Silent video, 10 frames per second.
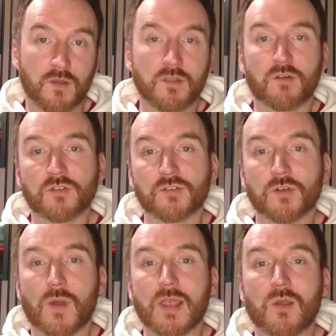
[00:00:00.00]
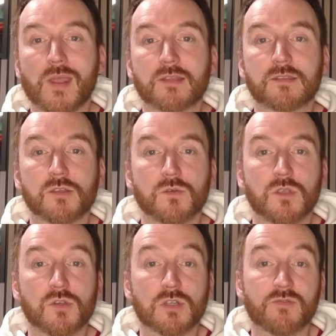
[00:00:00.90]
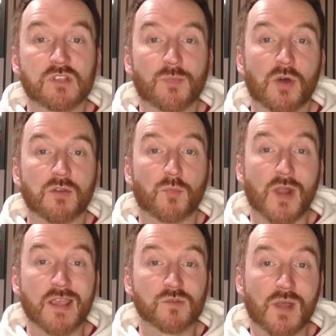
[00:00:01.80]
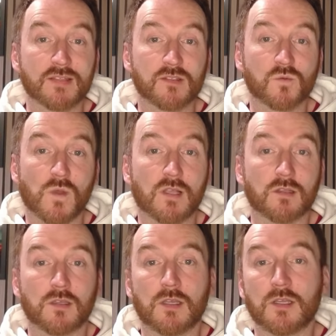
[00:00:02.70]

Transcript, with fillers: They're also quite quick to usually respond price-wise as well,